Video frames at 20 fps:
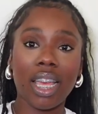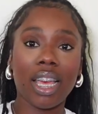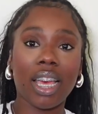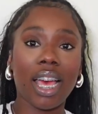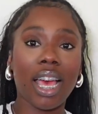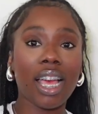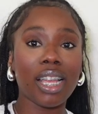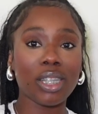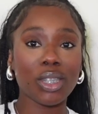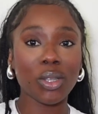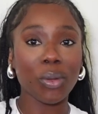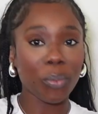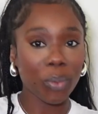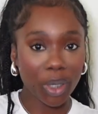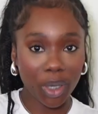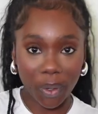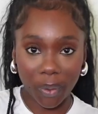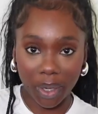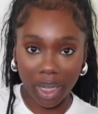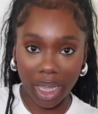I had to
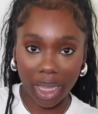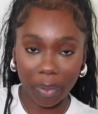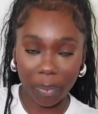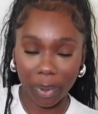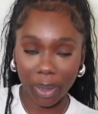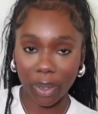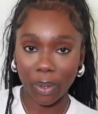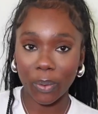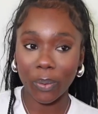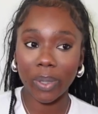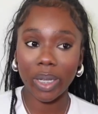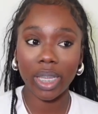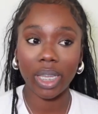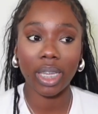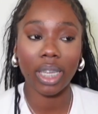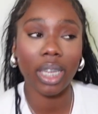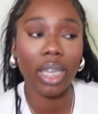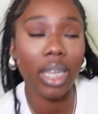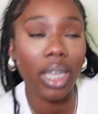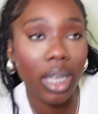relocate really quick,
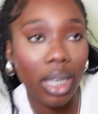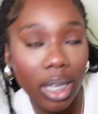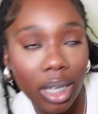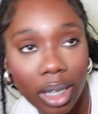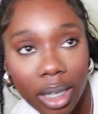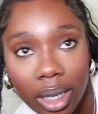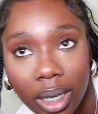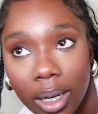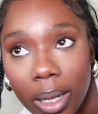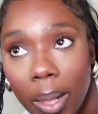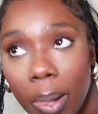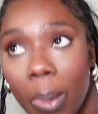and